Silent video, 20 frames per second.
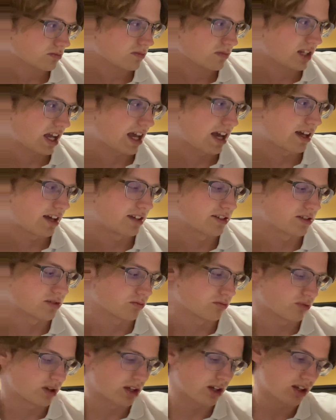And
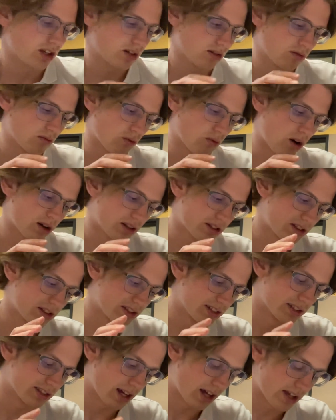we wanted to
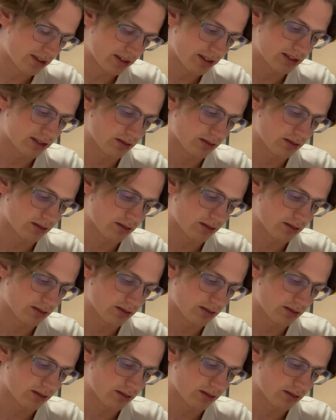design this